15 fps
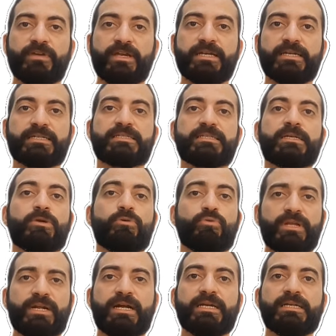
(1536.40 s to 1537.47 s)
of x
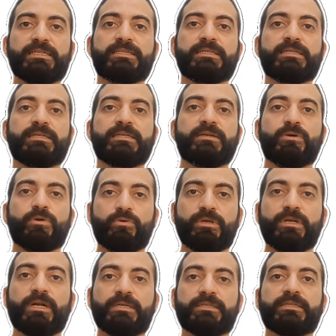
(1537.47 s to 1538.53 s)
we
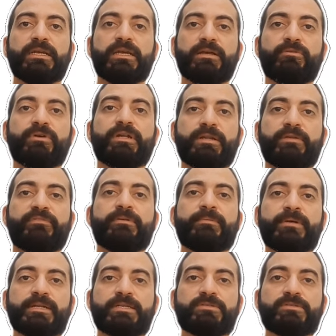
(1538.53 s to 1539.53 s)
write f minus